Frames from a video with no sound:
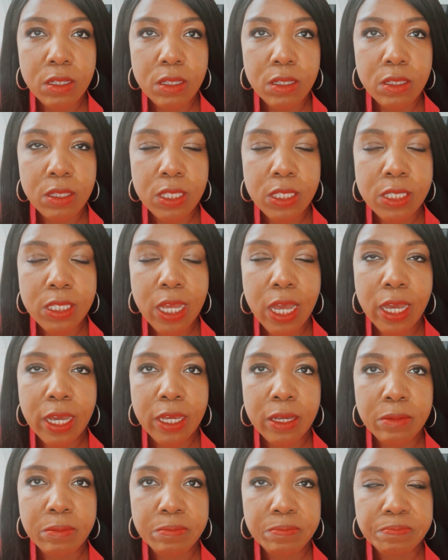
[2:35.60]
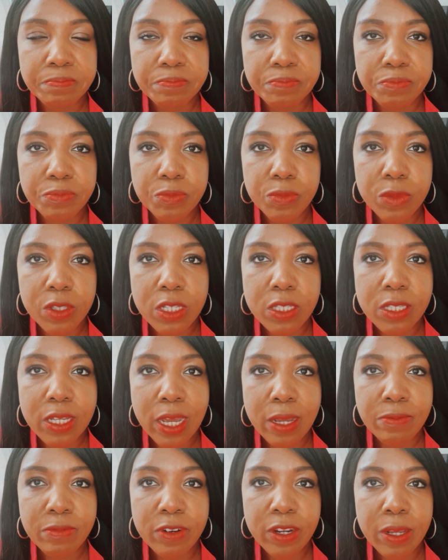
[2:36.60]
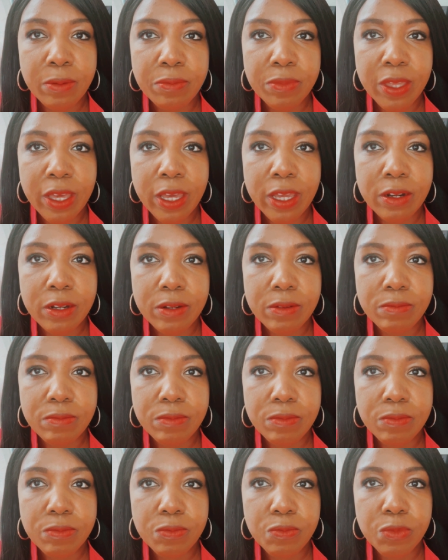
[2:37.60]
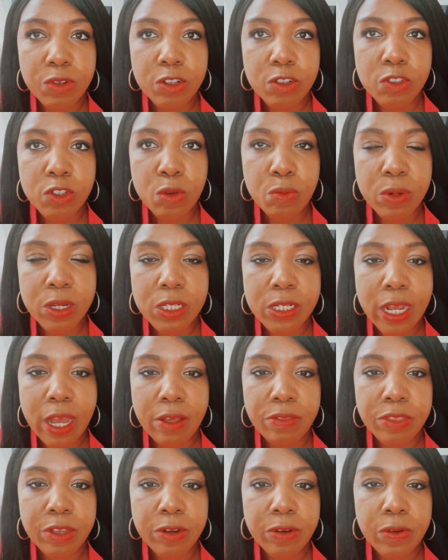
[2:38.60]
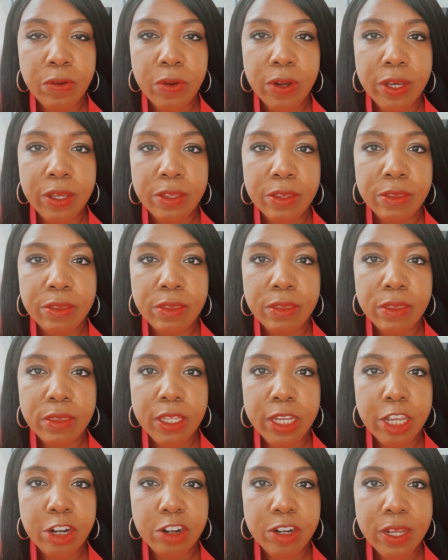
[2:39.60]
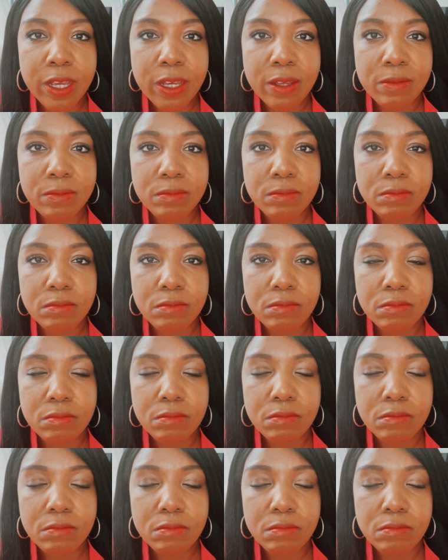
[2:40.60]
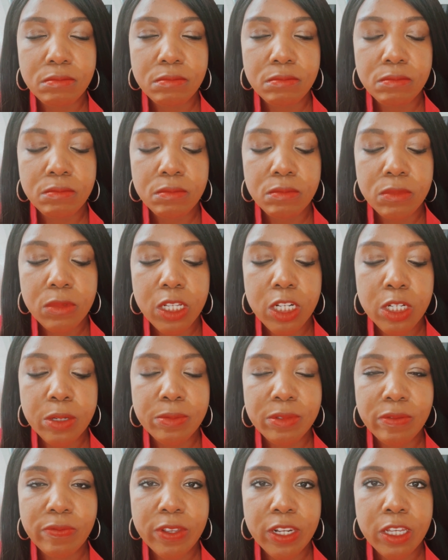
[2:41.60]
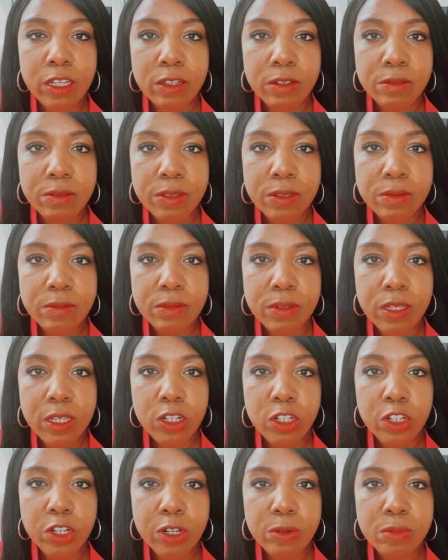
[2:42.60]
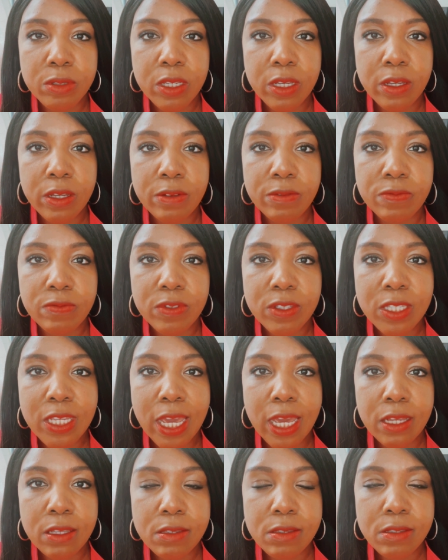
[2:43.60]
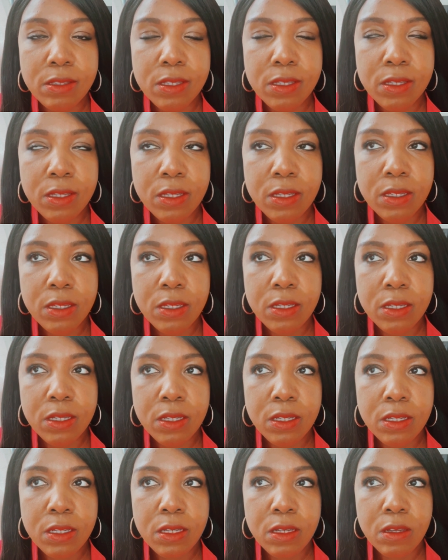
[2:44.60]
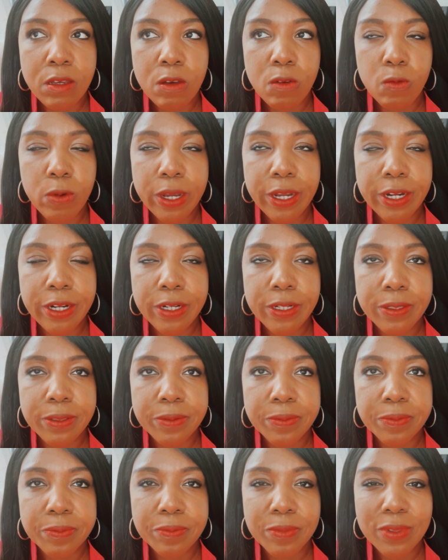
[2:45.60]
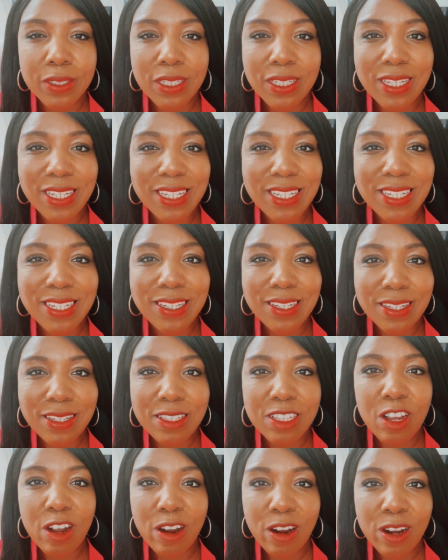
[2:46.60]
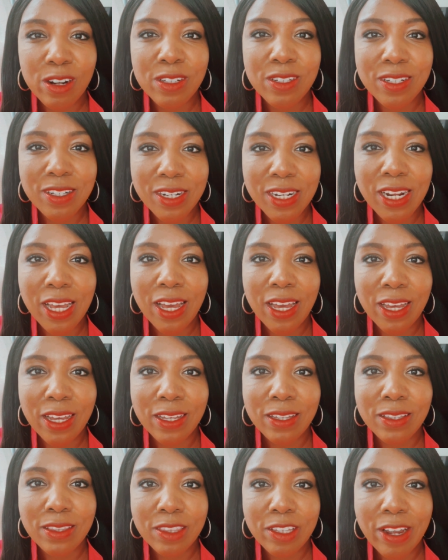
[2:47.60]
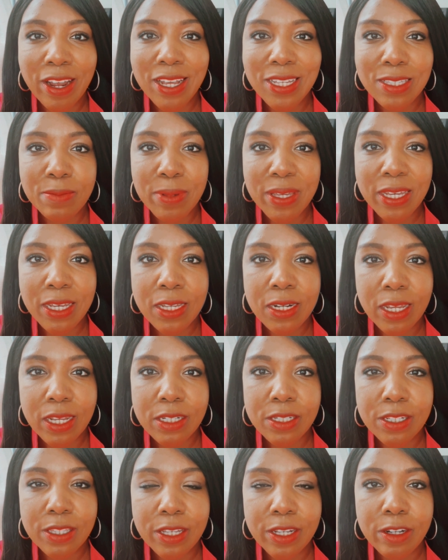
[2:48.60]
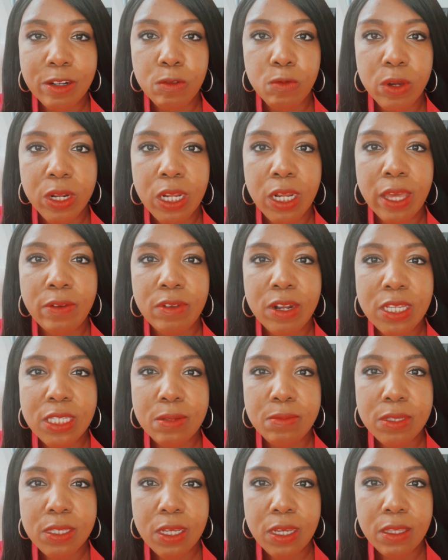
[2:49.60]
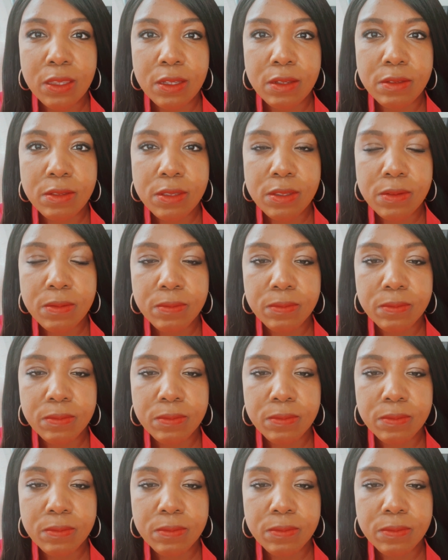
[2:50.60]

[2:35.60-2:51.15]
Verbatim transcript: this time, this time frame, that there's so much out there on the internet in terms of videos, in terms of text, where it's hard to deny there has to be a connection there. one eleven as I'm saying this.